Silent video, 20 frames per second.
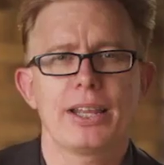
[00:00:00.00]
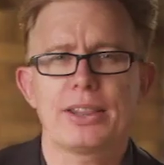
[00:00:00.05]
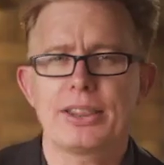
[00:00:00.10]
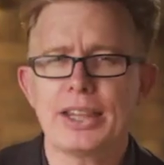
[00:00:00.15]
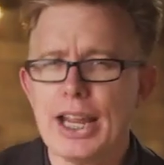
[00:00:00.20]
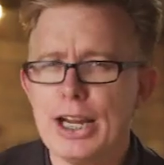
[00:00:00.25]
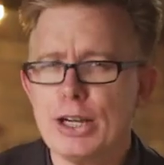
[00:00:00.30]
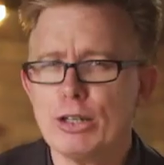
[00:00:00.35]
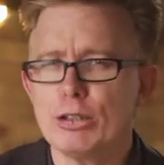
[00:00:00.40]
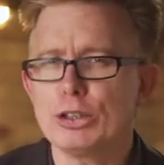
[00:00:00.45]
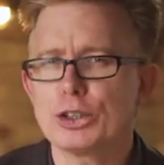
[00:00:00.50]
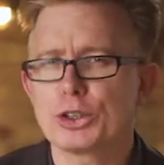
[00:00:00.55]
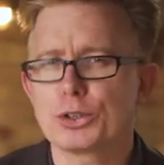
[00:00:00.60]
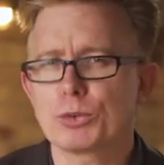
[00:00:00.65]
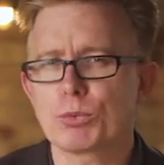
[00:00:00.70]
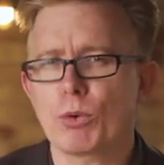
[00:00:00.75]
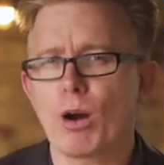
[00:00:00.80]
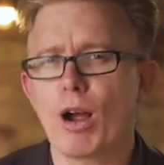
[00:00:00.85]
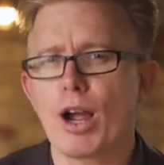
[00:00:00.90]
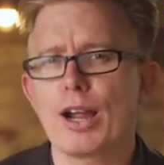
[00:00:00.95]
they could
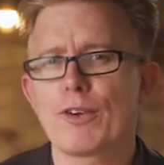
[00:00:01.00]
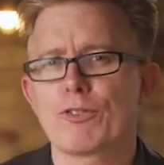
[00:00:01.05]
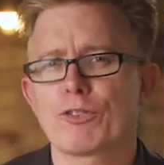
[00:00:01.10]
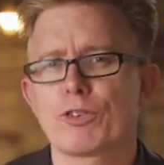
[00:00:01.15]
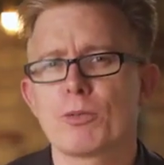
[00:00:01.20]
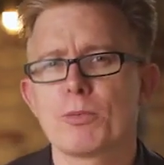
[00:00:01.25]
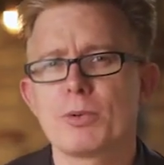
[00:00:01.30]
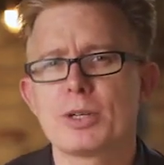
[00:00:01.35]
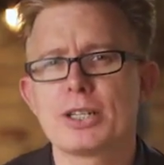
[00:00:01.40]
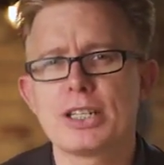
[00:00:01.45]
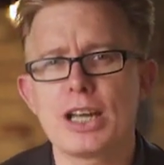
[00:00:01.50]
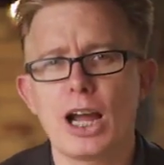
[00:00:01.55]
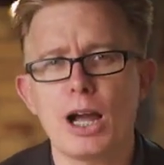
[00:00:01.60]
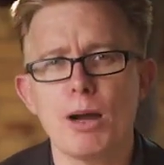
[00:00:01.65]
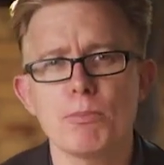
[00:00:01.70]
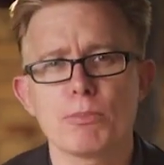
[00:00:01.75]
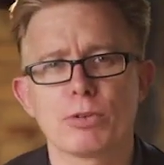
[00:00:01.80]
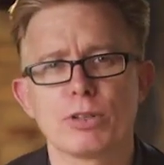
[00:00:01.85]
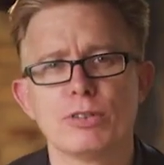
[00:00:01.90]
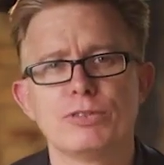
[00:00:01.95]
derive from a
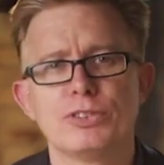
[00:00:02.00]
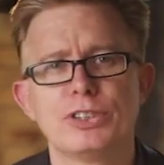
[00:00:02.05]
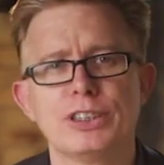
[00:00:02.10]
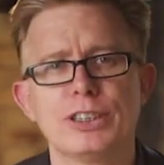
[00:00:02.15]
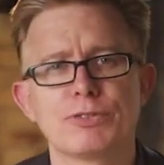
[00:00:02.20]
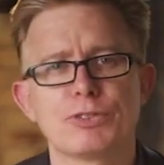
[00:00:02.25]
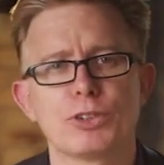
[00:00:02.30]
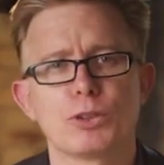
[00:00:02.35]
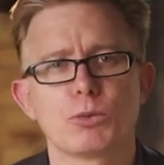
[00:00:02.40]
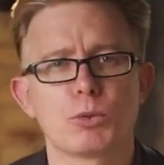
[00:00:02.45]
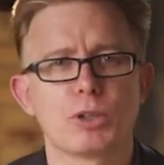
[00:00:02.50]
number of different